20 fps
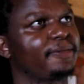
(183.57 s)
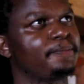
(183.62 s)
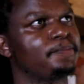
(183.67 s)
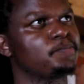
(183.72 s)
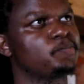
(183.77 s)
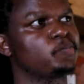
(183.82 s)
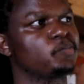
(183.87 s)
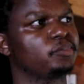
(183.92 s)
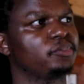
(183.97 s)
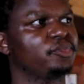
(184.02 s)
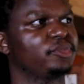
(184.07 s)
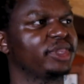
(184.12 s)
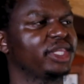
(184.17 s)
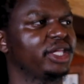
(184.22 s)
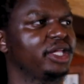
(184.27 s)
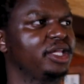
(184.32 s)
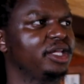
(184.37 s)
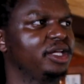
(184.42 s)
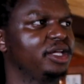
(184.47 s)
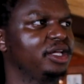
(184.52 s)
It's
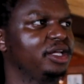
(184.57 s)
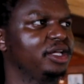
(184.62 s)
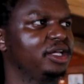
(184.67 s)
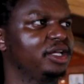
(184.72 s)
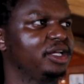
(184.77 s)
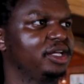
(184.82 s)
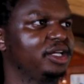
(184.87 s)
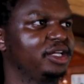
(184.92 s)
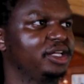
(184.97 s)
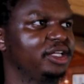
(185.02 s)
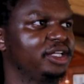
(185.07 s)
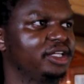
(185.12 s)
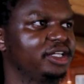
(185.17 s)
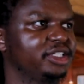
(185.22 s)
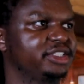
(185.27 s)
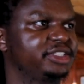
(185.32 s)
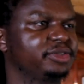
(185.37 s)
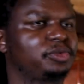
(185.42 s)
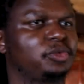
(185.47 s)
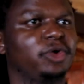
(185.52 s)

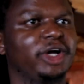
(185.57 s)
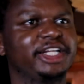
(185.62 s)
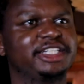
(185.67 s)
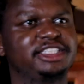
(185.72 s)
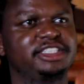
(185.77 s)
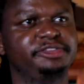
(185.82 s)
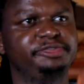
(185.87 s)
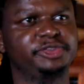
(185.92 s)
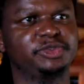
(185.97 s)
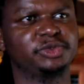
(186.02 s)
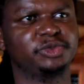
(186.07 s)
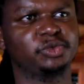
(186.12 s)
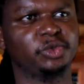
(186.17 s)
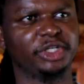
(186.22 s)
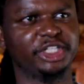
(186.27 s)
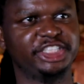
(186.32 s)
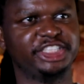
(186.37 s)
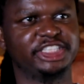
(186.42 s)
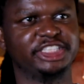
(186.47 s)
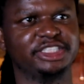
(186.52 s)
a quite difficult
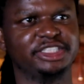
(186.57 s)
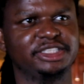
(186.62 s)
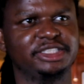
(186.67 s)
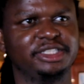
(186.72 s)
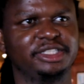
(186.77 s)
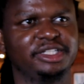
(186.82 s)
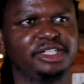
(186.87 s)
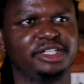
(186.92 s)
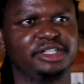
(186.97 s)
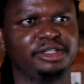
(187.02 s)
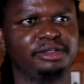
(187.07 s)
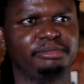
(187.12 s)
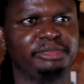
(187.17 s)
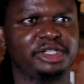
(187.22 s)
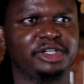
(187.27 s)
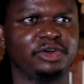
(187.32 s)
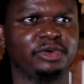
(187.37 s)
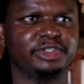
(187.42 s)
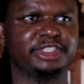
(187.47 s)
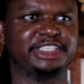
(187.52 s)
question,
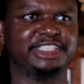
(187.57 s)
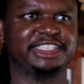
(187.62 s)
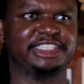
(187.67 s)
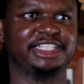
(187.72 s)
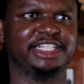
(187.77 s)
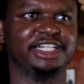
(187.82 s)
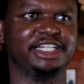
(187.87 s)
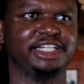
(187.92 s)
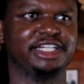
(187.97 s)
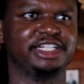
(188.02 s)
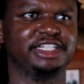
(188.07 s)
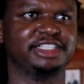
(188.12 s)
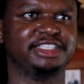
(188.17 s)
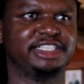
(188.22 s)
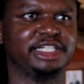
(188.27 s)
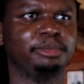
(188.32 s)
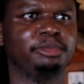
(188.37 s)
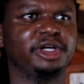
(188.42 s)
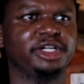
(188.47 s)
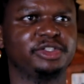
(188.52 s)
because
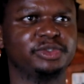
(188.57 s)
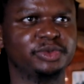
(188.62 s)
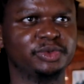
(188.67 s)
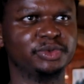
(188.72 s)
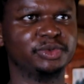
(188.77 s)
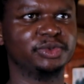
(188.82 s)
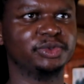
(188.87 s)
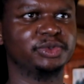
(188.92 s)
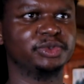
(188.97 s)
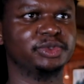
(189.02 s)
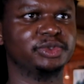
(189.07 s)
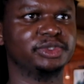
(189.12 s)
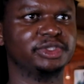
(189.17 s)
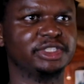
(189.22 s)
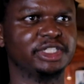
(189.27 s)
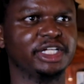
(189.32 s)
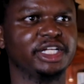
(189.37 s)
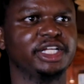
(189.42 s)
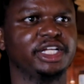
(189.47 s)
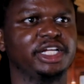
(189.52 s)
someone
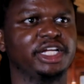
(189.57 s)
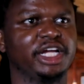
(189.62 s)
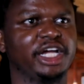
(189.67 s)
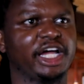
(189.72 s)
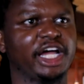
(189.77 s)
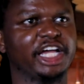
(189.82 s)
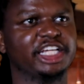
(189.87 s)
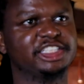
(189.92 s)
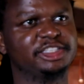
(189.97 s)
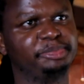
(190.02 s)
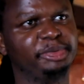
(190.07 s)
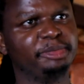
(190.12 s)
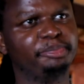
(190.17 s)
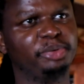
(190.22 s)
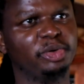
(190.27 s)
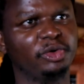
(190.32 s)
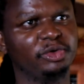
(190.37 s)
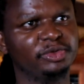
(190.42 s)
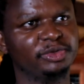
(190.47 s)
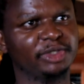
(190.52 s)
who has
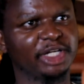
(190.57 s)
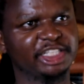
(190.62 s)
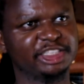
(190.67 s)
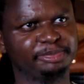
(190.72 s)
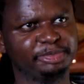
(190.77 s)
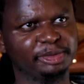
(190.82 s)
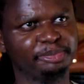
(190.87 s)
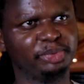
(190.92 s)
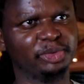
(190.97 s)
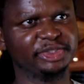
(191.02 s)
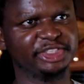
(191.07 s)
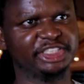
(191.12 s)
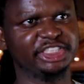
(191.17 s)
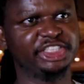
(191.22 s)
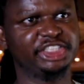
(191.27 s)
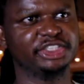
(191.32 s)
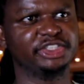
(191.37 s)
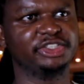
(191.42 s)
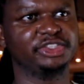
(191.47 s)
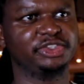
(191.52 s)
been
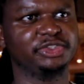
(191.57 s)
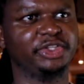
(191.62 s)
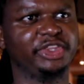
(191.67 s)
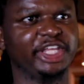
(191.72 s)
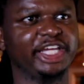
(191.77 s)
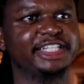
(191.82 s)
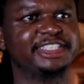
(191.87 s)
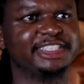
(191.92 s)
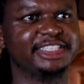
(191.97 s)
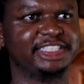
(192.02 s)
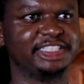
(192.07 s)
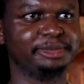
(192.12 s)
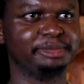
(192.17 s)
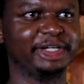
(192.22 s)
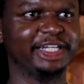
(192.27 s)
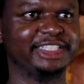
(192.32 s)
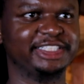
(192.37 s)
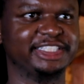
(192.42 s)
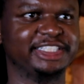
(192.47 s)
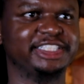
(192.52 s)
positioned to think
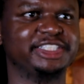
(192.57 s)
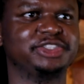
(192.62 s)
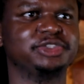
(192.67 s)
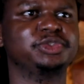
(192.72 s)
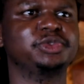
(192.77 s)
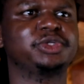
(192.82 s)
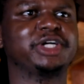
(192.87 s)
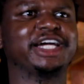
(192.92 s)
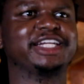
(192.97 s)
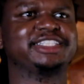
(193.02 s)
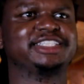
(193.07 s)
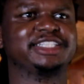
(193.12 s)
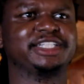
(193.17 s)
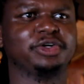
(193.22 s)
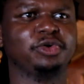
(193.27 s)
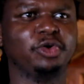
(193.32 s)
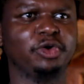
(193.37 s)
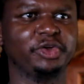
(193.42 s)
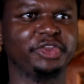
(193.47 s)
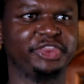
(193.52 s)
systematically, to look at
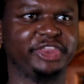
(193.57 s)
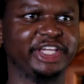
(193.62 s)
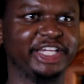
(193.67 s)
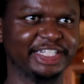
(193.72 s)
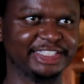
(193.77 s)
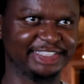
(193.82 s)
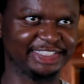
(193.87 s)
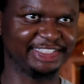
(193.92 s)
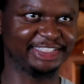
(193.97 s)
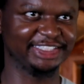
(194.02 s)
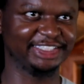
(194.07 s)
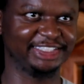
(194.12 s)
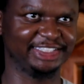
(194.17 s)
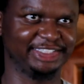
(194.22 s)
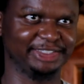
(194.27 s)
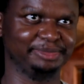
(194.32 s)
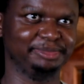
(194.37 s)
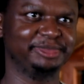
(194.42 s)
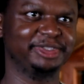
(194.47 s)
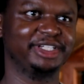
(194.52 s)
the whole thing as a
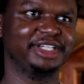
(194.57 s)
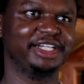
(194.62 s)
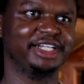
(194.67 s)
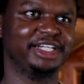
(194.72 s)
system,